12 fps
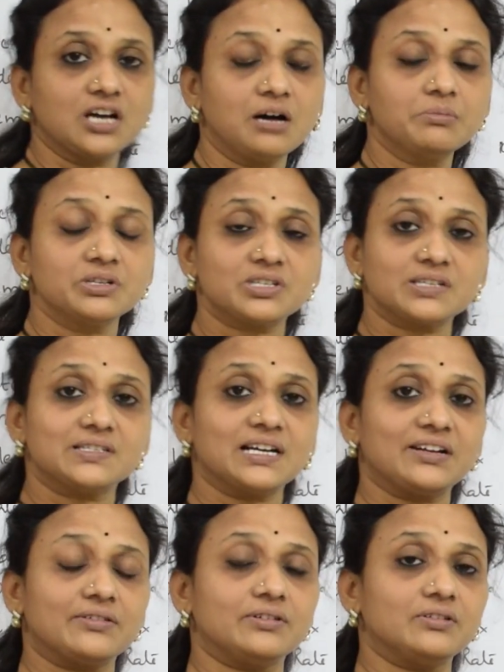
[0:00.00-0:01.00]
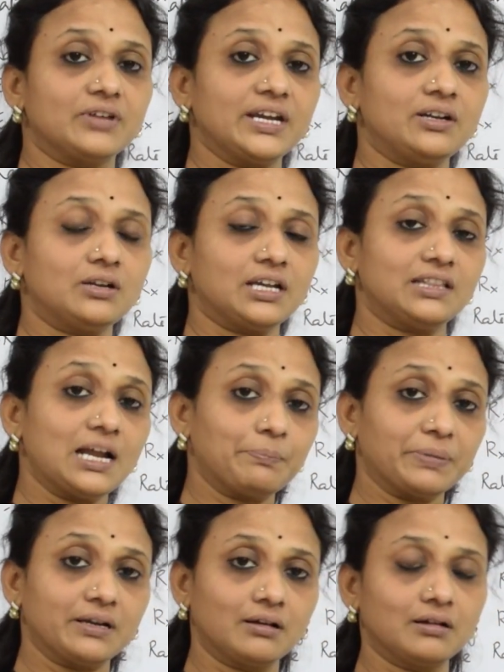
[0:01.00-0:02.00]
How much is that rate at
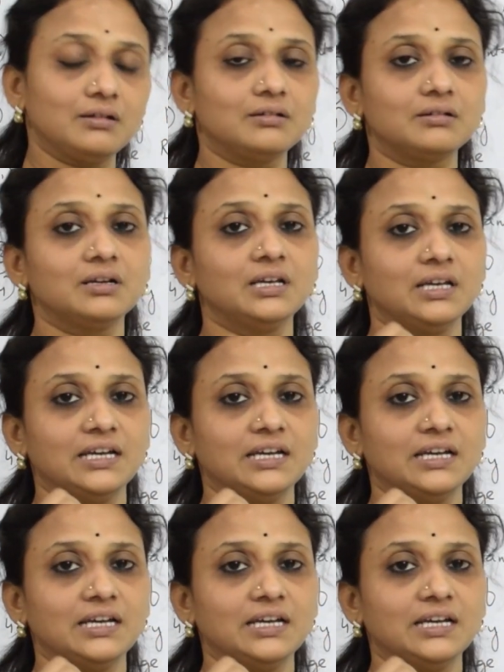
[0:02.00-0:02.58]
that particular